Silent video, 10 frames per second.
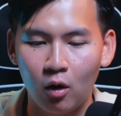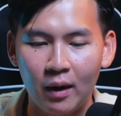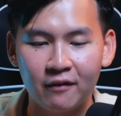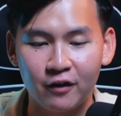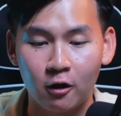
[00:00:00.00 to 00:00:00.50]

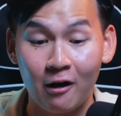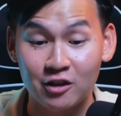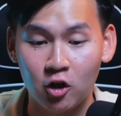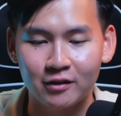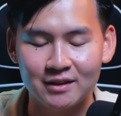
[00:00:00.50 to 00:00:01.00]
one figure has
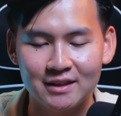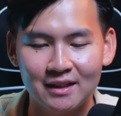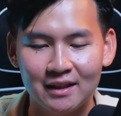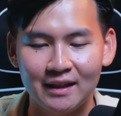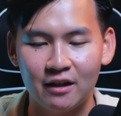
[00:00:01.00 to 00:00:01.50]

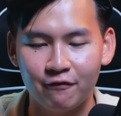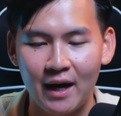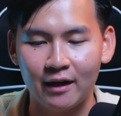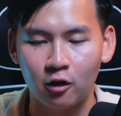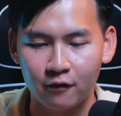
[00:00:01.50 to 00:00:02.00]
consistently
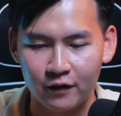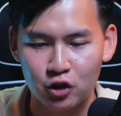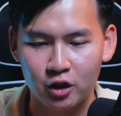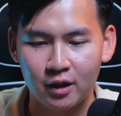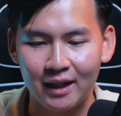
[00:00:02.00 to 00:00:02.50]
defied
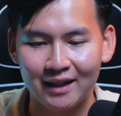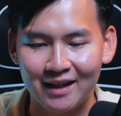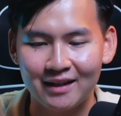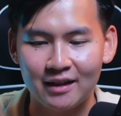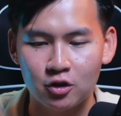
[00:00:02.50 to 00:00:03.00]
convention,
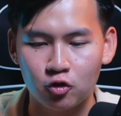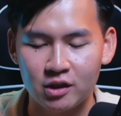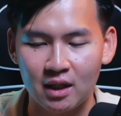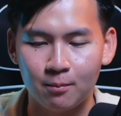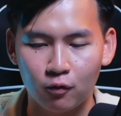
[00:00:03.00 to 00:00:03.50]
ignited
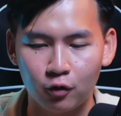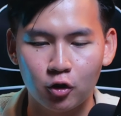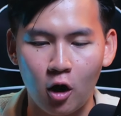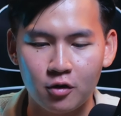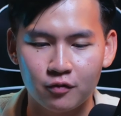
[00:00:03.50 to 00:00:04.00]
industries, and provoked
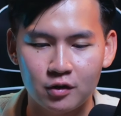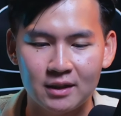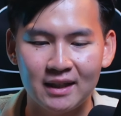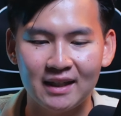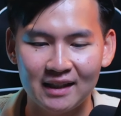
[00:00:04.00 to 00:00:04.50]

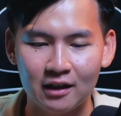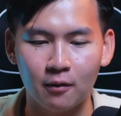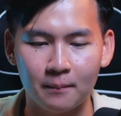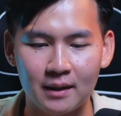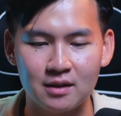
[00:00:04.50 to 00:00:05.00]
controversy:
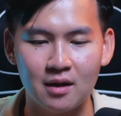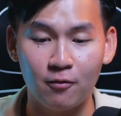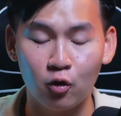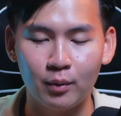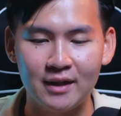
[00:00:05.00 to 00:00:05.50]
Elon Musk.
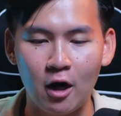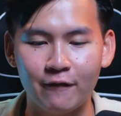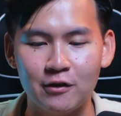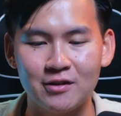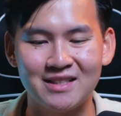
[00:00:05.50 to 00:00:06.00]
Before we
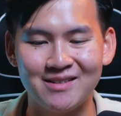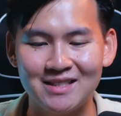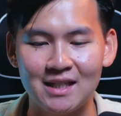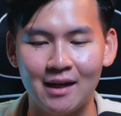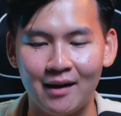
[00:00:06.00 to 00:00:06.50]
delve into his
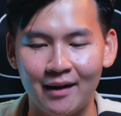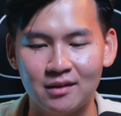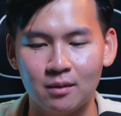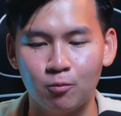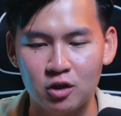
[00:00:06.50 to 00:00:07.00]
dizzying
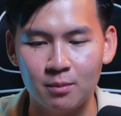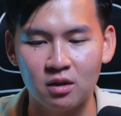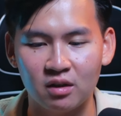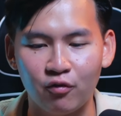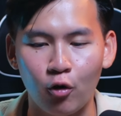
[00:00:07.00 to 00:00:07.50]
heights and
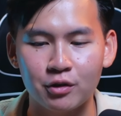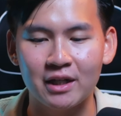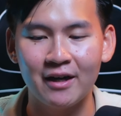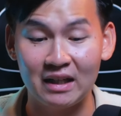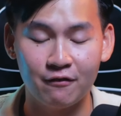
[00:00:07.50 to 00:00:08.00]
precipitous falls
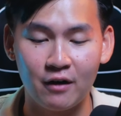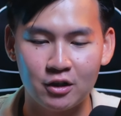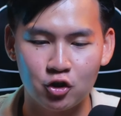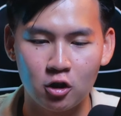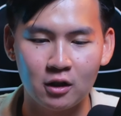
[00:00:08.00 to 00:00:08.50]
that define
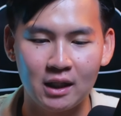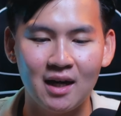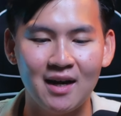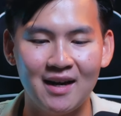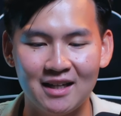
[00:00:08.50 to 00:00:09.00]
his journey,
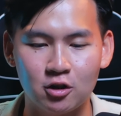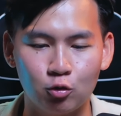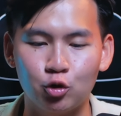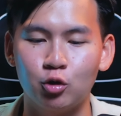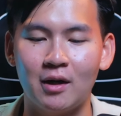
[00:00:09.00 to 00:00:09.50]
it's
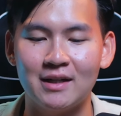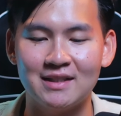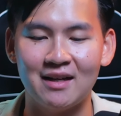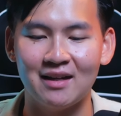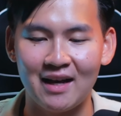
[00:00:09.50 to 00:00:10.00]
crucial to
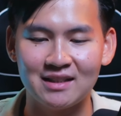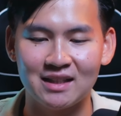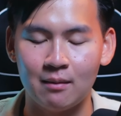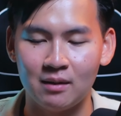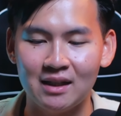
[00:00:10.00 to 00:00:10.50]
understand the
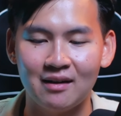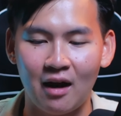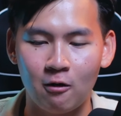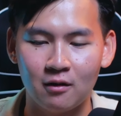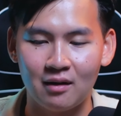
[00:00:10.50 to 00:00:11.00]
landscape he
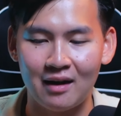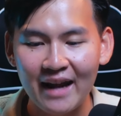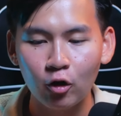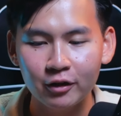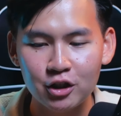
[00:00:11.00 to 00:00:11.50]
inherited
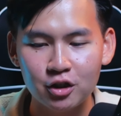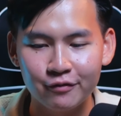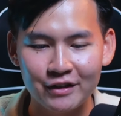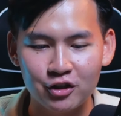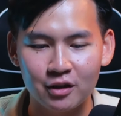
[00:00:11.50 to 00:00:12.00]
and the audacious
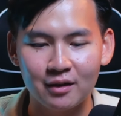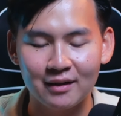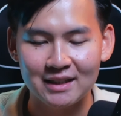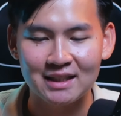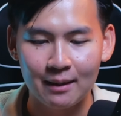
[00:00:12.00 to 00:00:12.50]
vision
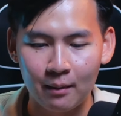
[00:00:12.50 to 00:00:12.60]
that set